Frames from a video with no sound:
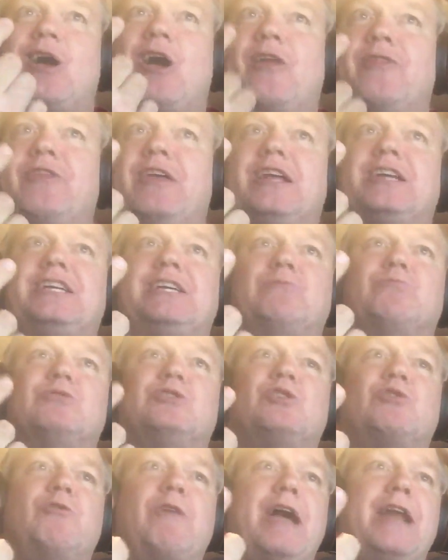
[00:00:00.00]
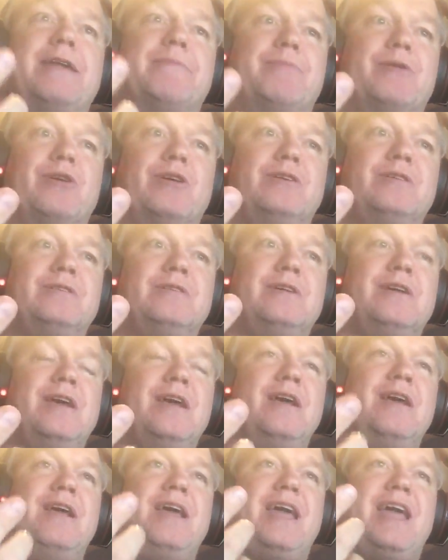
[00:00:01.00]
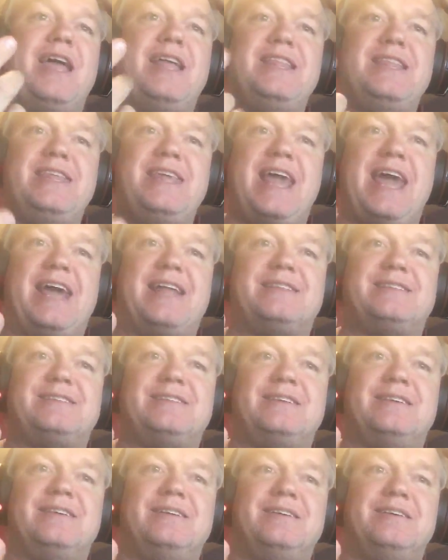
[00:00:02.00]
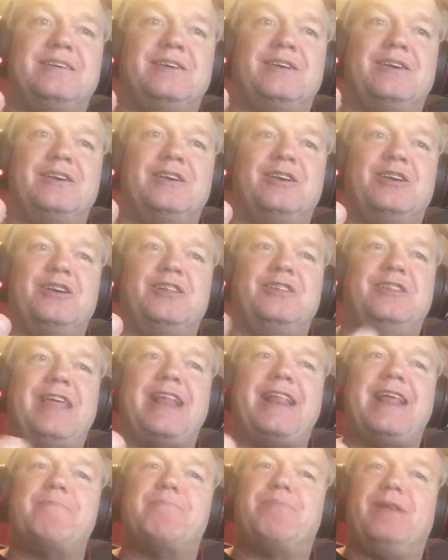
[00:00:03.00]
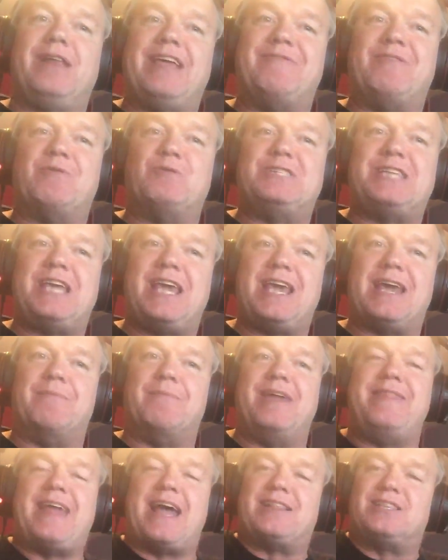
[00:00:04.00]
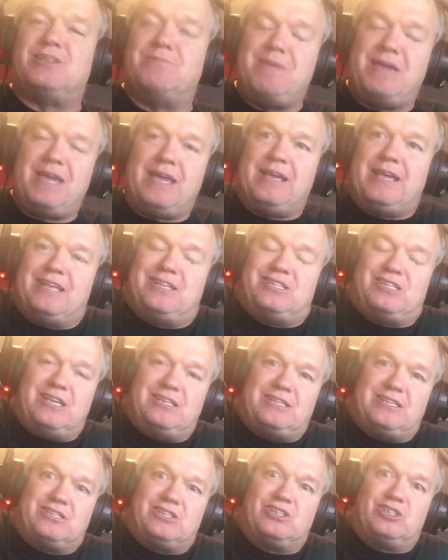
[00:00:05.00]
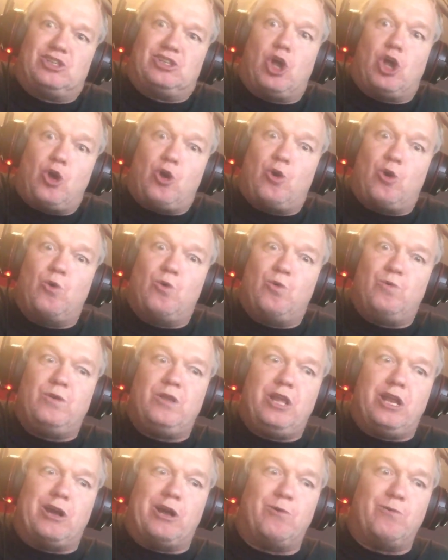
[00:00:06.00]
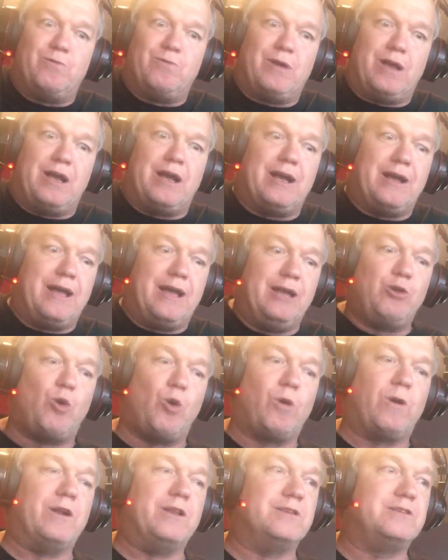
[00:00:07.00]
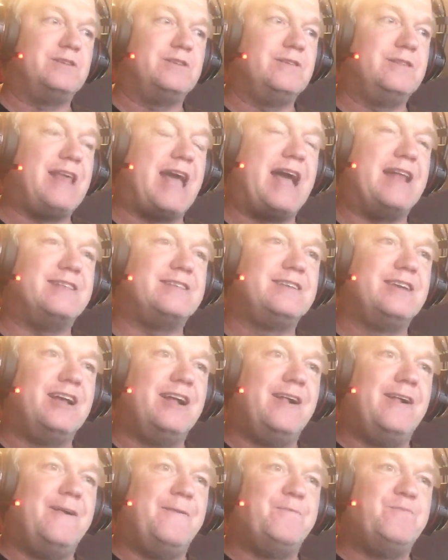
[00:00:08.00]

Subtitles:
They all think she was credible, and yet they didn't believe it was him, and that to me is just so abhorrent that.